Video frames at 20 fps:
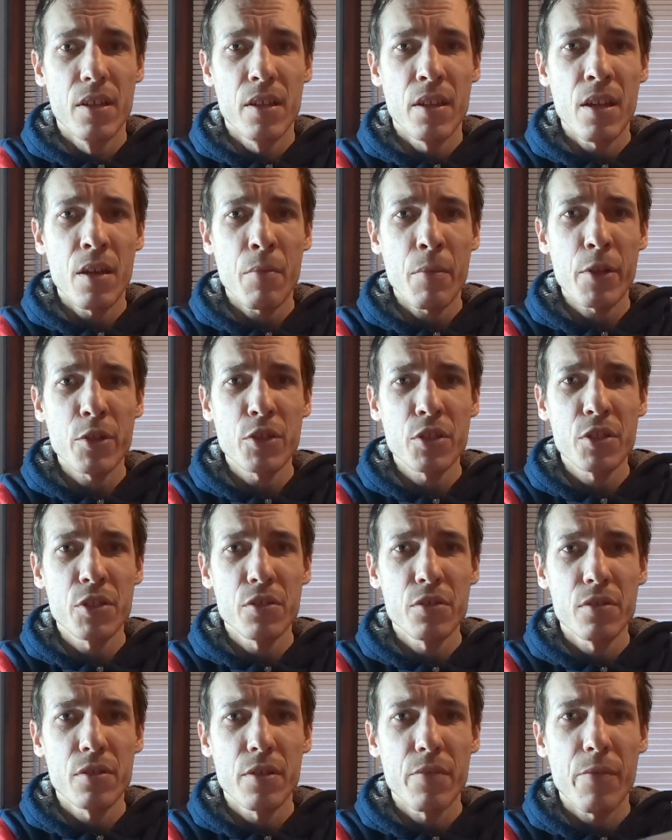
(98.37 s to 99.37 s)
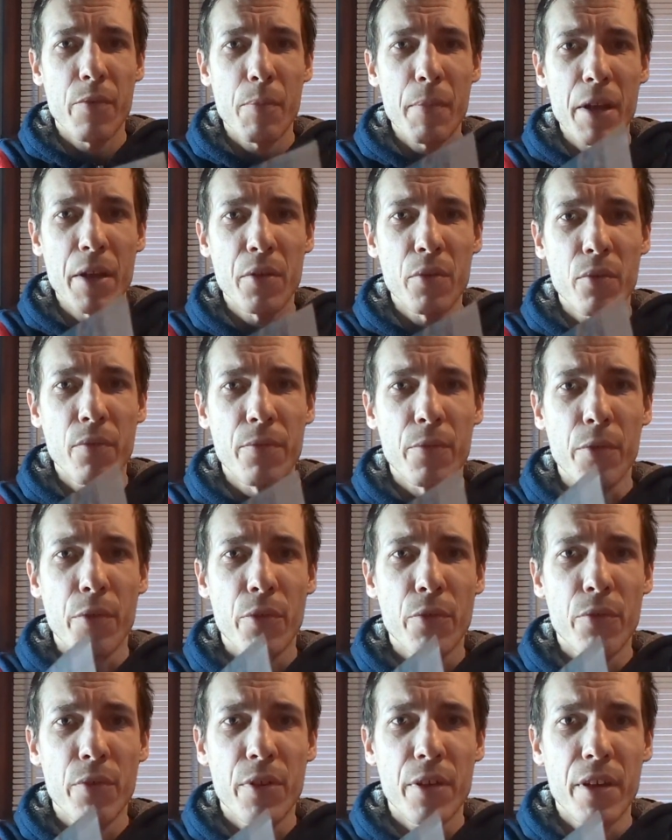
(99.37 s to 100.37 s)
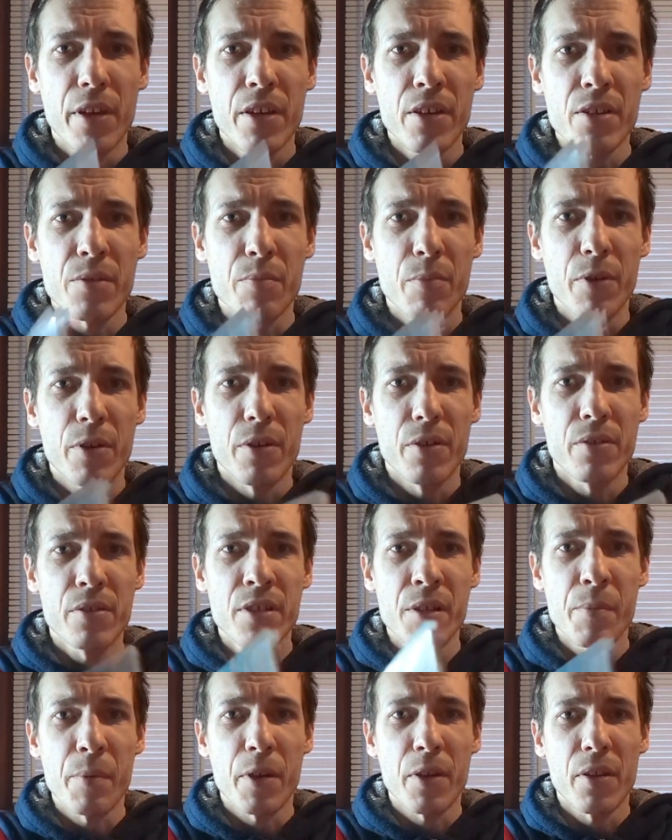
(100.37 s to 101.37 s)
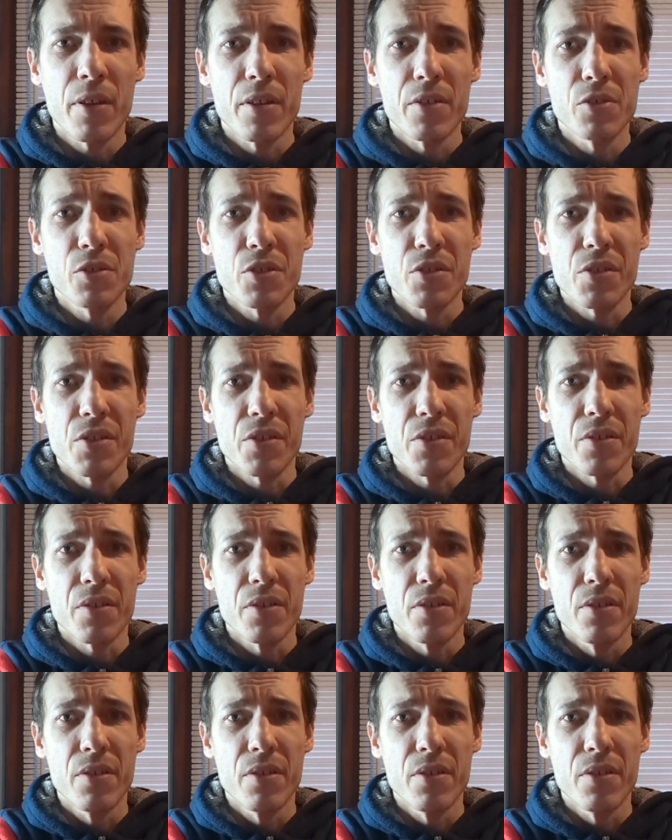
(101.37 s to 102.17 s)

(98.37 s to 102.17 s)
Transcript: Not much of a manual for the 3DS, but typically it's just a